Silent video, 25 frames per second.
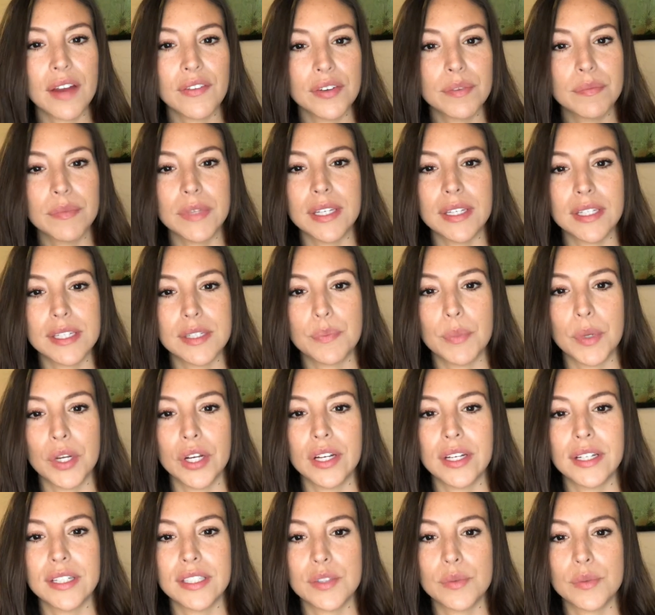from the
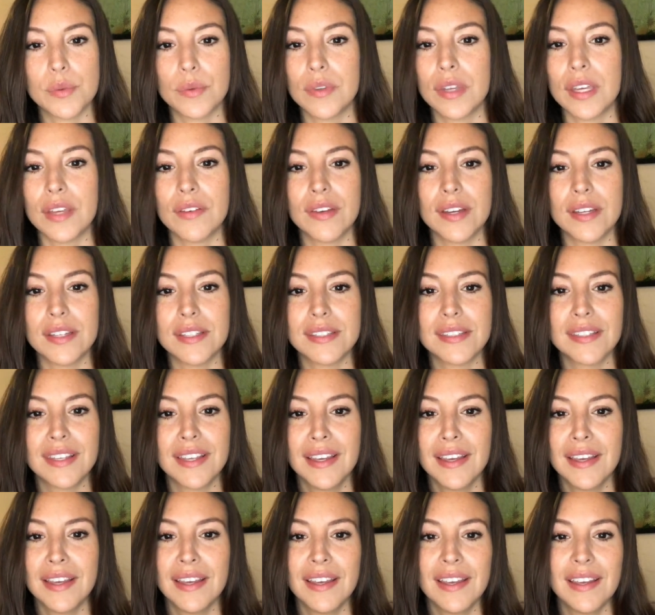experience will give us
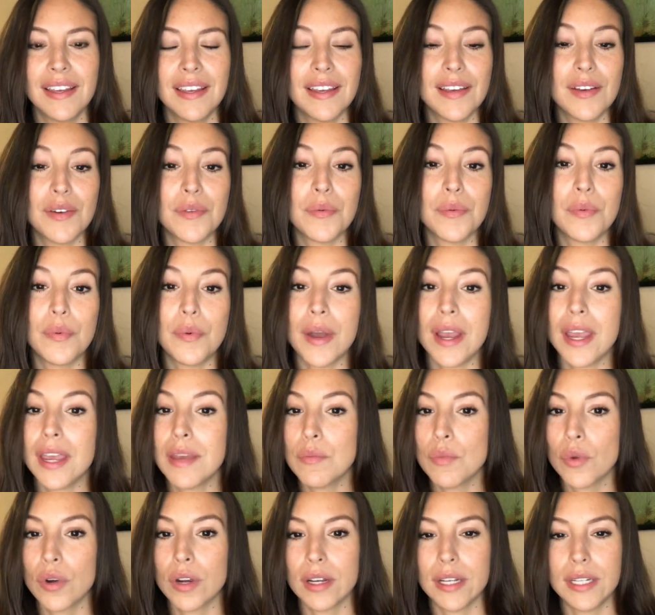way
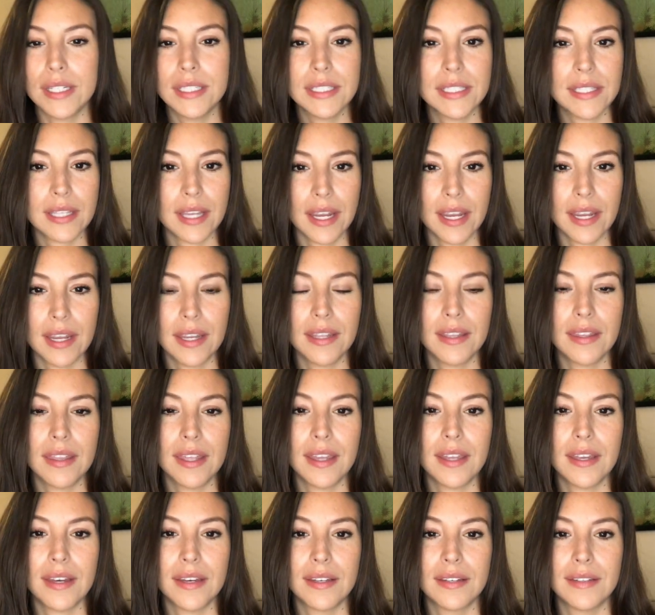more insight
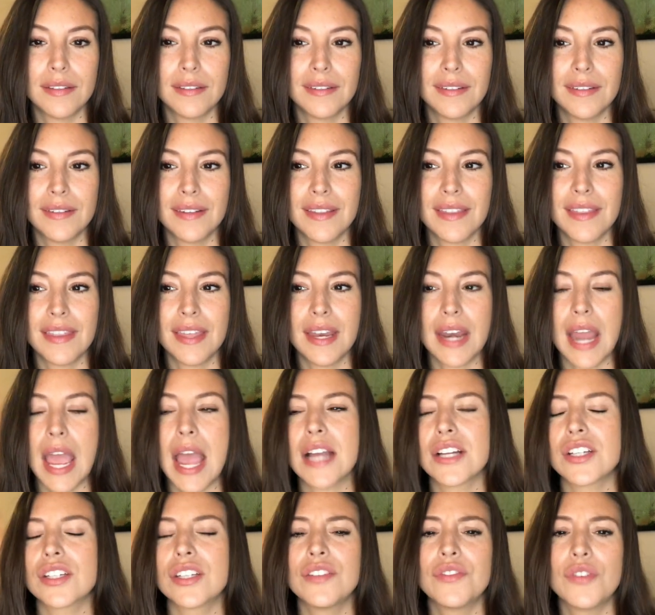than
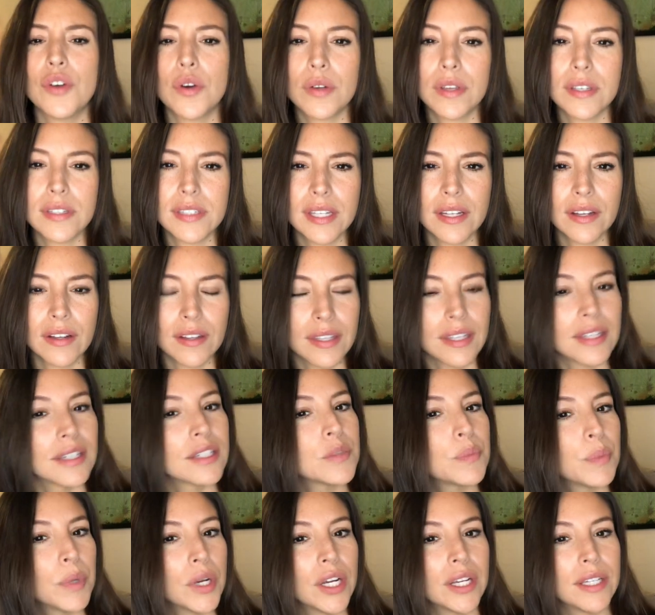actually focusing on the
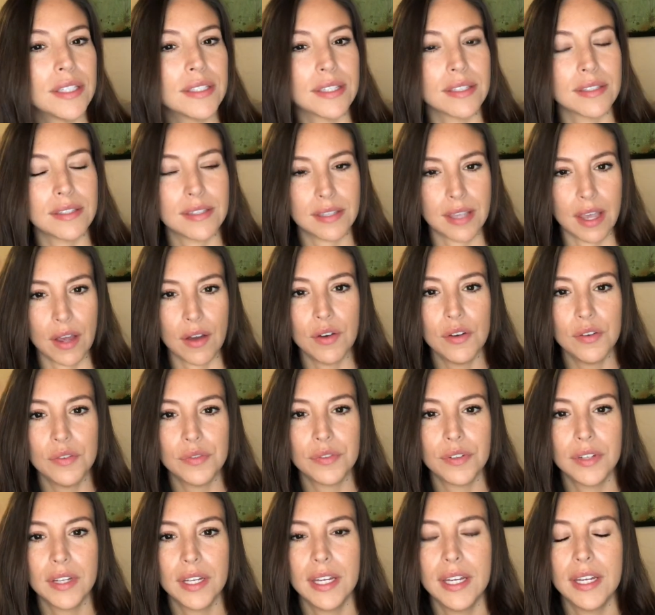experience itself.
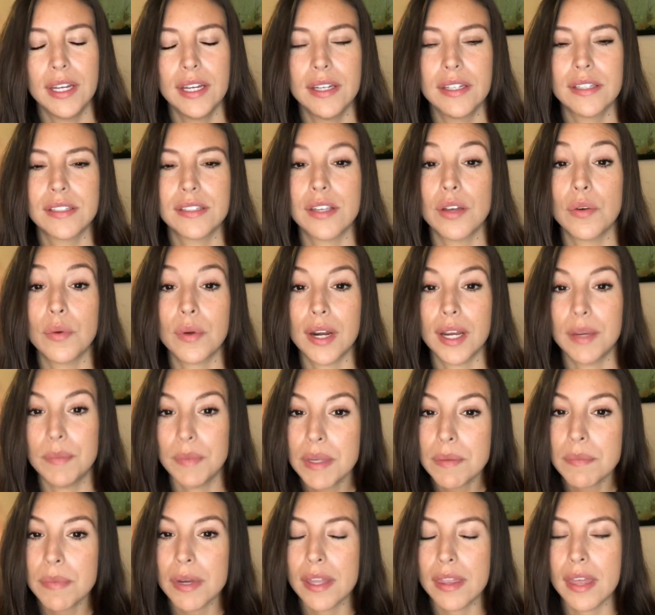So what I
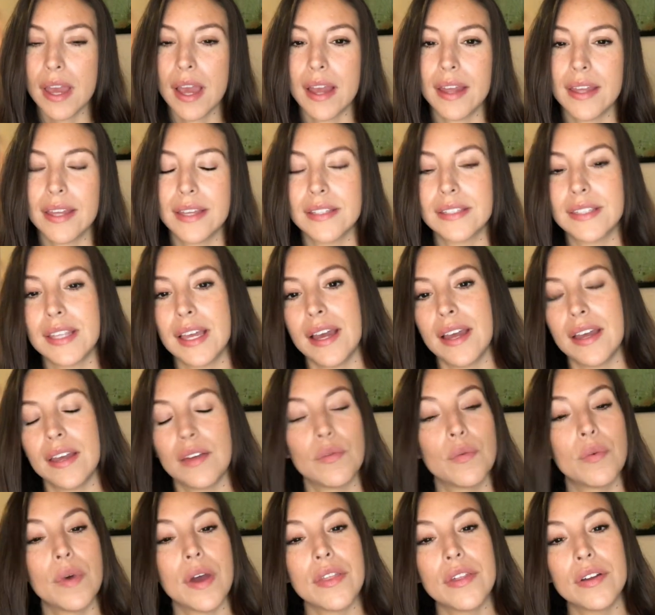mean by that is that
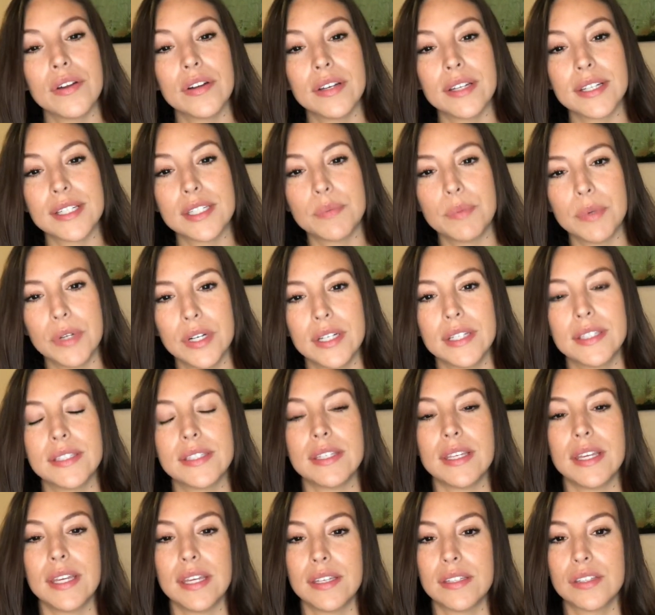whether an experience
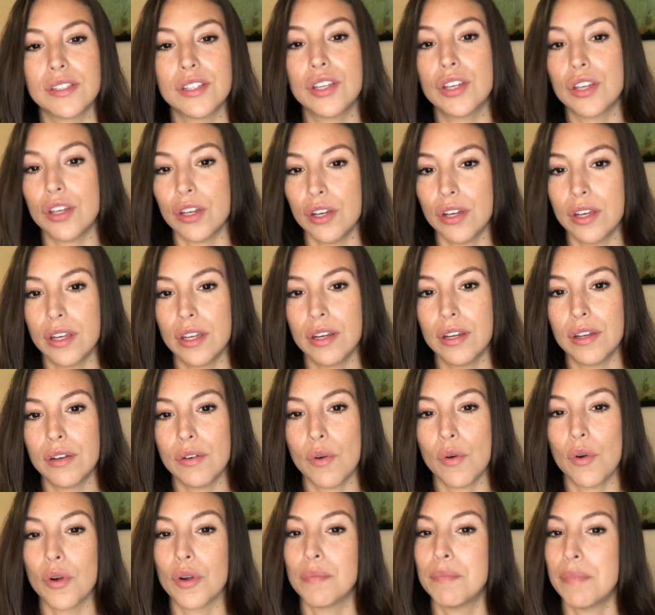is good
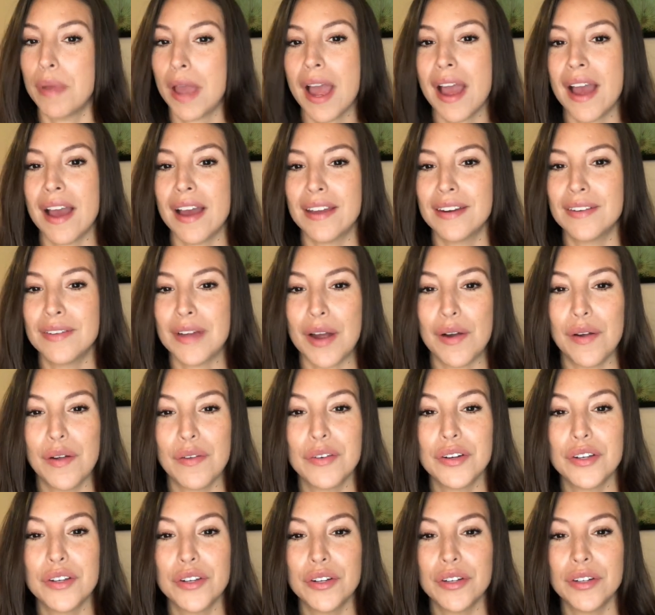or bad, however
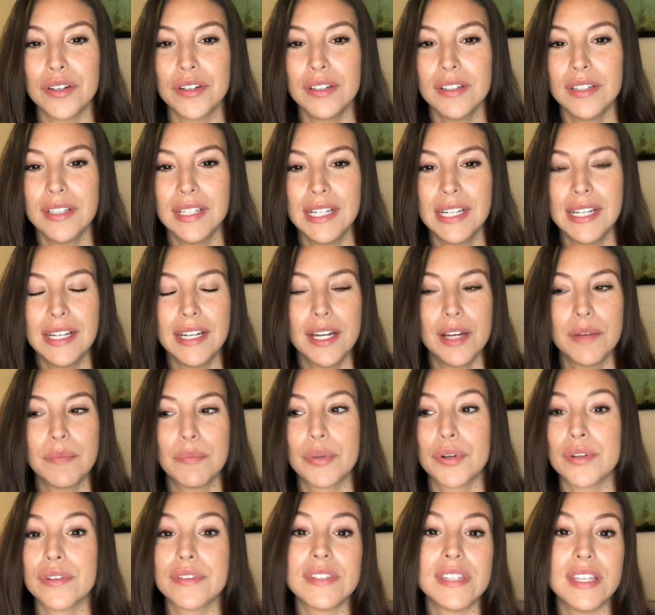you're
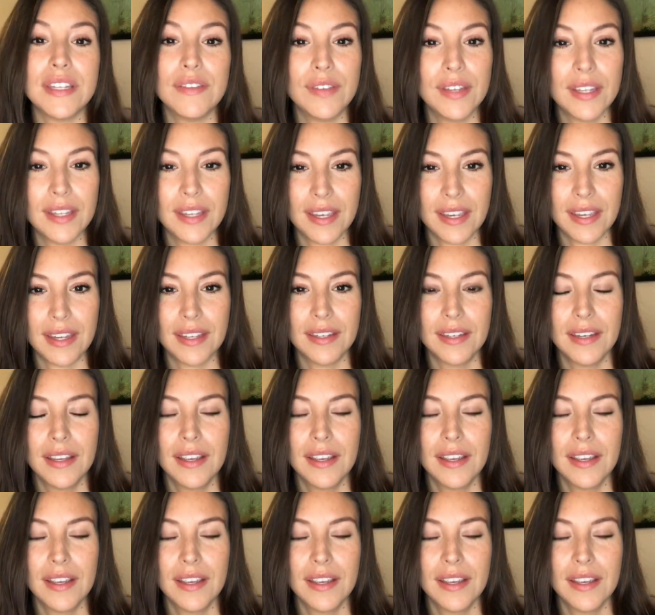perceiving it,